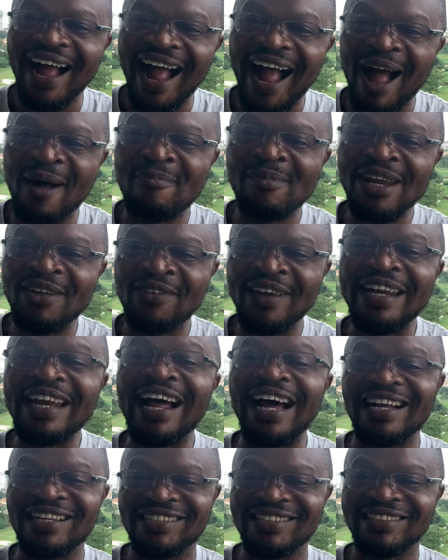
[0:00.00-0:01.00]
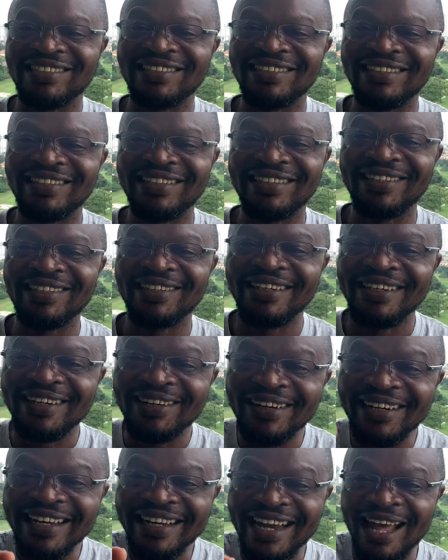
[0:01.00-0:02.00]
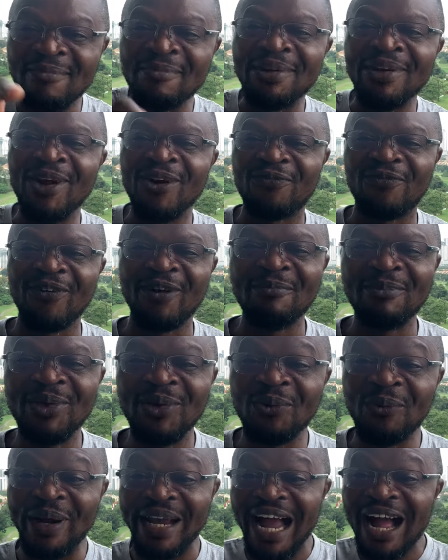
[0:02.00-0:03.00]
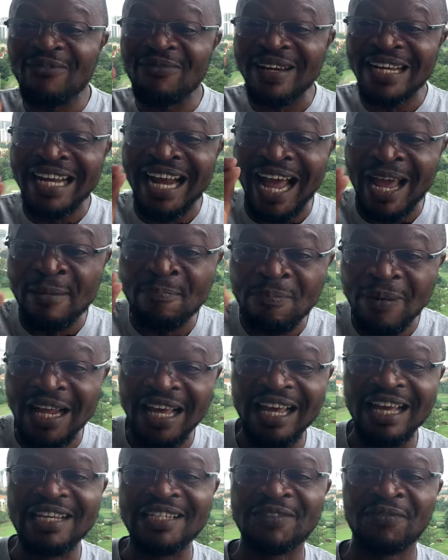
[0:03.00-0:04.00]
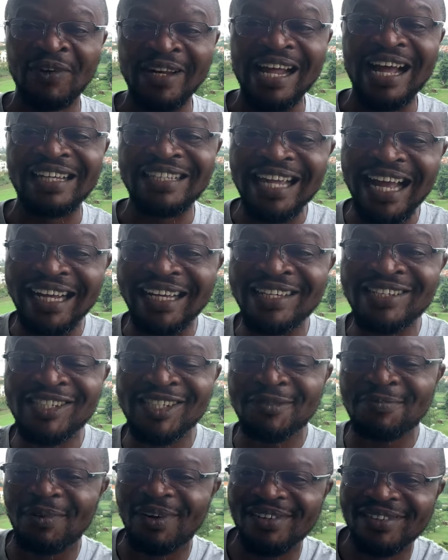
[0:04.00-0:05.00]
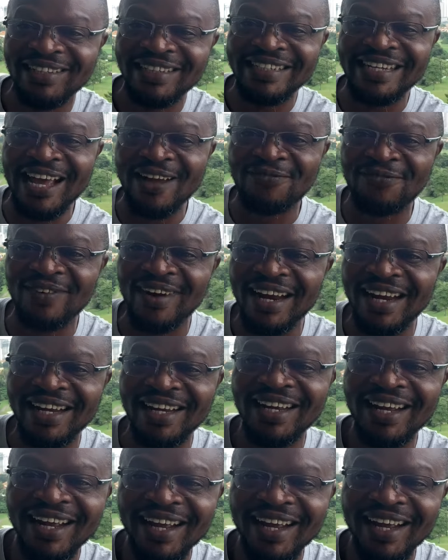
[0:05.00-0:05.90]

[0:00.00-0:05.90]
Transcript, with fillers: I'm leaving that. Let me know from you. We have nine players for the attacking spot, dear friend.